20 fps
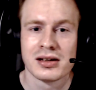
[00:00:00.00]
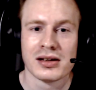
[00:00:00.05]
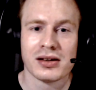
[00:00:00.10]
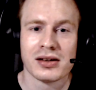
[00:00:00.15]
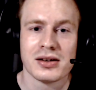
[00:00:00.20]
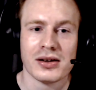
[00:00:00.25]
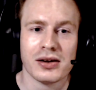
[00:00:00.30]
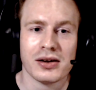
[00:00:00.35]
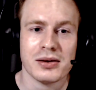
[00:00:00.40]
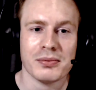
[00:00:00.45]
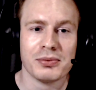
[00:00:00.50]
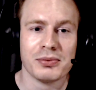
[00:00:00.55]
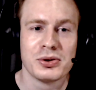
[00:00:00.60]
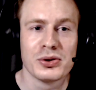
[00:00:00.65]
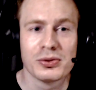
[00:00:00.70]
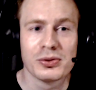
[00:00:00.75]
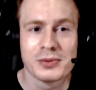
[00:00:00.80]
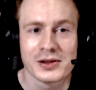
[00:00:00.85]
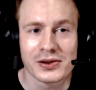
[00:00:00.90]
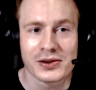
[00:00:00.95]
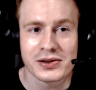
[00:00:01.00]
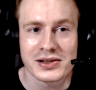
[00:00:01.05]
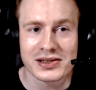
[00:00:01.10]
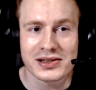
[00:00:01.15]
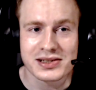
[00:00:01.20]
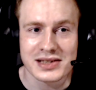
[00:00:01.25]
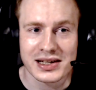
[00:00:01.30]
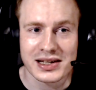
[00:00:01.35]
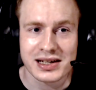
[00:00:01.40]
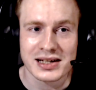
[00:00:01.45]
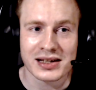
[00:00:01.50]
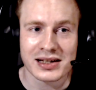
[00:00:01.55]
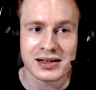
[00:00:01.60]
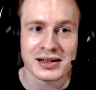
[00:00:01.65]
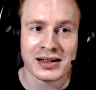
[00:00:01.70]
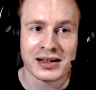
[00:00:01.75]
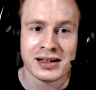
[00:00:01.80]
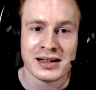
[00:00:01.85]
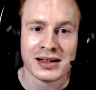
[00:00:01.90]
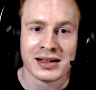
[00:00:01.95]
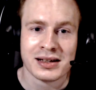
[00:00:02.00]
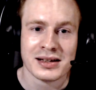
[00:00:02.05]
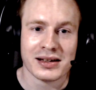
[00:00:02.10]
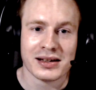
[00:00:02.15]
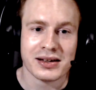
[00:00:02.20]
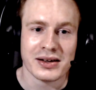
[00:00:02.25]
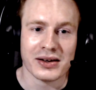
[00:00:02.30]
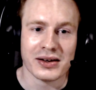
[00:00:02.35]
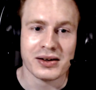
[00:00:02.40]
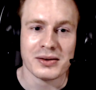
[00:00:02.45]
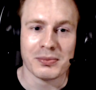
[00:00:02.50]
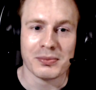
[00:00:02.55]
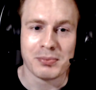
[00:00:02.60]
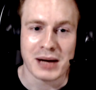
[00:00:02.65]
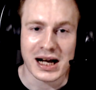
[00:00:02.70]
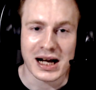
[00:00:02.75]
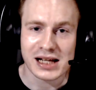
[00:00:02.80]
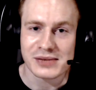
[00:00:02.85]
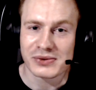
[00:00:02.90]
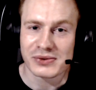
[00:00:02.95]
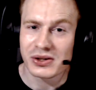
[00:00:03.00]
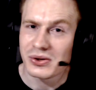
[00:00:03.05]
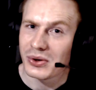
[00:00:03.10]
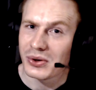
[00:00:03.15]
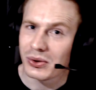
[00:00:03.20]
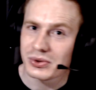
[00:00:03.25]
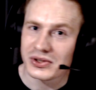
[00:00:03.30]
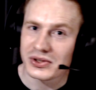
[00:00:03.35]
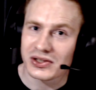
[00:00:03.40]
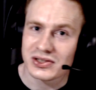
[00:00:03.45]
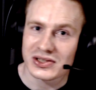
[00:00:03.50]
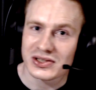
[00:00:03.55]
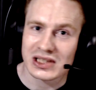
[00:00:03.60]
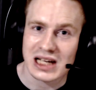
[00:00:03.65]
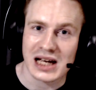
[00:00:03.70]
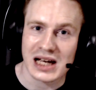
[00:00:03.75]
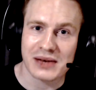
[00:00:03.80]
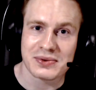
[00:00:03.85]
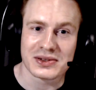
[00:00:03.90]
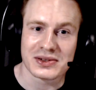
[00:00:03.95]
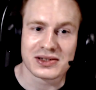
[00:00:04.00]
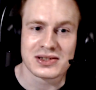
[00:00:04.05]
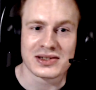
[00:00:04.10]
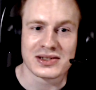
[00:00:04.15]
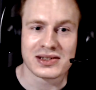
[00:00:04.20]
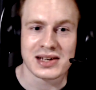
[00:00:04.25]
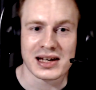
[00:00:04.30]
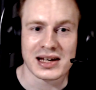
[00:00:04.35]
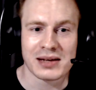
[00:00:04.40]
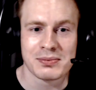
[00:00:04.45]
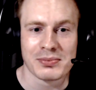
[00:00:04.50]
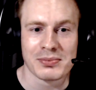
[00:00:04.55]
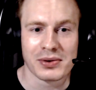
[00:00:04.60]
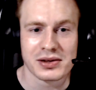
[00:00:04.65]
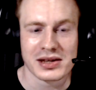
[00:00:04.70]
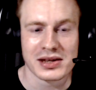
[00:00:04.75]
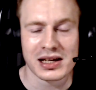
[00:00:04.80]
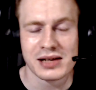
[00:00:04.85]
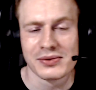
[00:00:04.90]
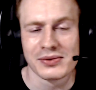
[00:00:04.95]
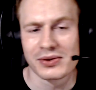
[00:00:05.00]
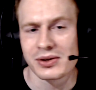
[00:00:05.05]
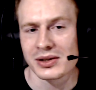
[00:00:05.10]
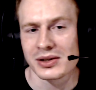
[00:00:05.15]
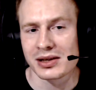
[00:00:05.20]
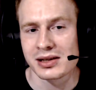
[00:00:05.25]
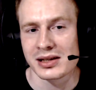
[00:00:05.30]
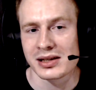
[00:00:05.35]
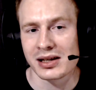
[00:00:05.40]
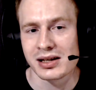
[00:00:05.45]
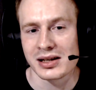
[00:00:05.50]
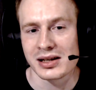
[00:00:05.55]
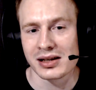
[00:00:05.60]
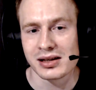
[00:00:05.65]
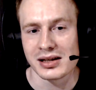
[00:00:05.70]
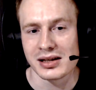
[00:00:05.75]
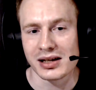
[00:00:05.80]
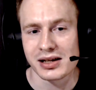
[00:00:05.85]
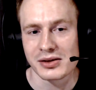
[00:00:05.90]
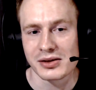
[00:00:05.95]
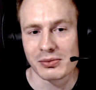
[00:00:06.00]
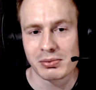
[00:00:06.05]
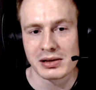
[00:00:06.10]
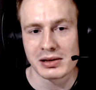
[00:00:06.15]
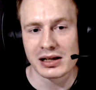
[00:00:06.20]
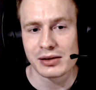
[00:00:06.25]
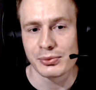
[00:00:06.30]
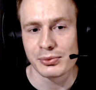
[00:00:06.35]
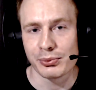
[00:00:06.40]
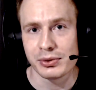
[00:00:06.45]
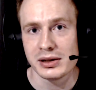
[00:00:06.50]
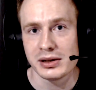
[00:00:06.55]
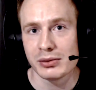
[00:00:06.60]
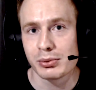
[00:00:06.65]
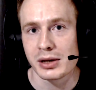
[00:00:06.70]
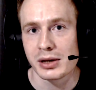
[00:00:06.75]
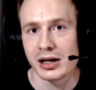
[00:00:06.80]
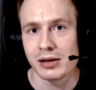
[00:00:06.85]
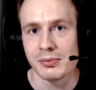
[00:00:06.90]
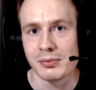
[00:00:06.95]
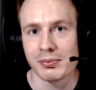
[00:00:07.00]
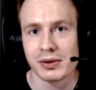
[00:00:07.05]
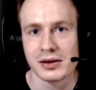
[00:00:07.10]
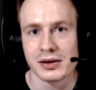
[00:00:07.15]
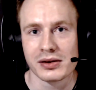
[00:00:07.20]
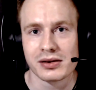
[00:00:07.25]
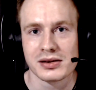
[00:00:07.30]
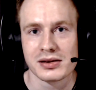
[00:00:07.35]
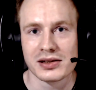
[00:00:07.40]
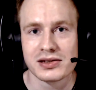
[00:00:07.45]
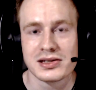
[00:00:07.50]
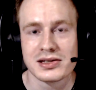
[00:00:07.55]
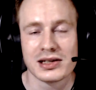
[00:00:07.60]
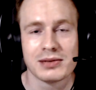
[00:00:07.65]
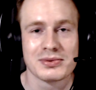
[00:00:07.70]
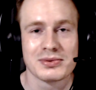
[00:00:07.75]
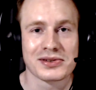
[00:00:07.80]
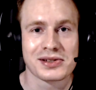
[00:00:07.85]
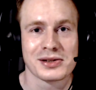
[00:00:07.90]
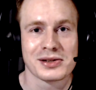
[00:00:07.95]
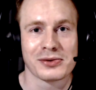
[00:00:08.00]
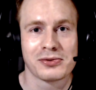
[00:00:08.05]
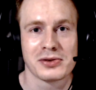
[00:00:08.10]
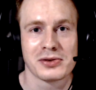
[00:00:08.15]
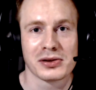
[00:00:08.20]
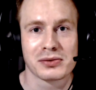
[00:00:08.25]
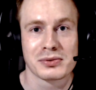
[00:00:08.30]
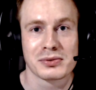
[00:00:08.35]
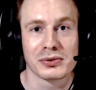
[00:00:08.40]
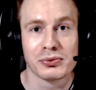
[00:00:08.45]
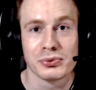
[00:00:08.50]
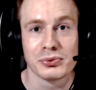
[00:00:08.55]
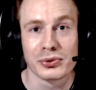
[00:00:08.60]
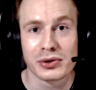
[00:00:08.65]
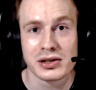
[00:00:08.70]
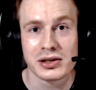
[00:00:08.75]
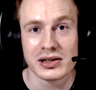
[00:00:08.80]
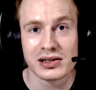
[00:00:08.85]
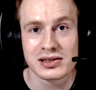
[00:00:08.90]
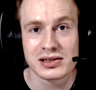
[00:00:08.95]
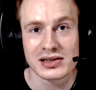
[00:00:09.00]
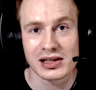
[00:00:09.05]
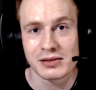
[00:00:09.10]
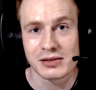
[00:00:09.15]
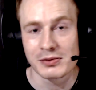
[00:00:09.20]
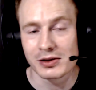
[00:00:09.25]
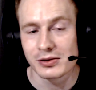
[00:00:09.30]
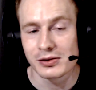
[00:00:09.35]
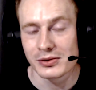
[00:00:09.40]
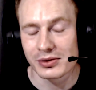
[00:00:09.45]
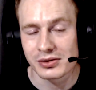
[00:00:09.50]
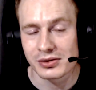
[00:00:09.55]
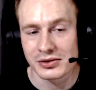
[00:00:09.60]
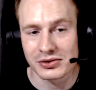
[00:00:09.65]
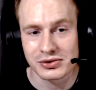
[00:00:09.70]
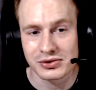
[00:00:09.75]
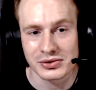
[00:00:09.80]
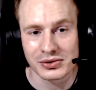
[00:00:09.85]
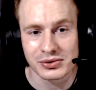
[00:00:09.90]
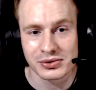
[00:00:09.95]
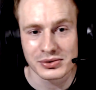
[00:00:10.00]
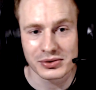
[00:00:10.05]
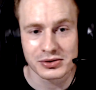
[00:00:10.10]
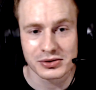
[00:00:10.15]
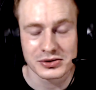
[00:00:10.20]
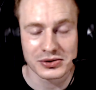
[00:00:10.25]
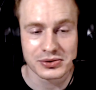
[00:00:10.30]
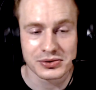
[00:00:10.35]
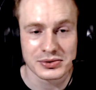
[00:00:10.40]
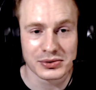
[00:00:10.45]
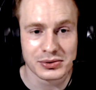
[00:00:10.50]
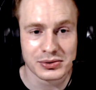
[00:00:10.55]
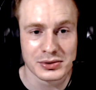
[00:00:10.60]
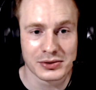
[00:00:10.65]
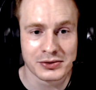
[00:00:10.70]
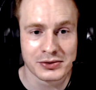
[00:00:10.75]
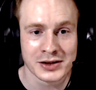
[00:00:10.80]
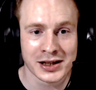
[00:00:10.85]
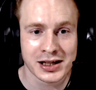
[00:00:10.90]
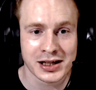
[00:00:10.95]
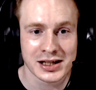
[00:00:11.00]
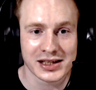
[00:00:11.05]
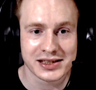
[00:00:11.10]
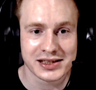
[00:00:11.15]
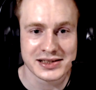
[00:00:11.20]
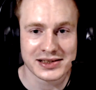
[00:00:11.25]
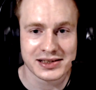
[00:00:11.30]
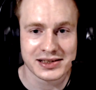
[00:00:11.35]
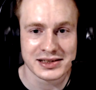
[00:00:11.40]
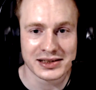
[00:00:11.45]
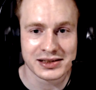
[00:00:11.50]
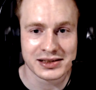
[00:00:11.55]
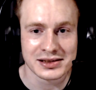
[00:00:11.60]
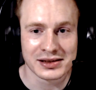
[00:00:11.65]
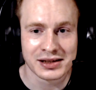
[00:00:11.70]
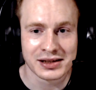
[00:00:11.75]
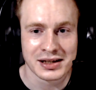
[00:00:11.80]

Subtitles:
Humanoid is there. Part of the coaching staff is the same, but they've gotten a complete revamp, and the team is now filled with rookies. They've been looking so good over in the LEC, and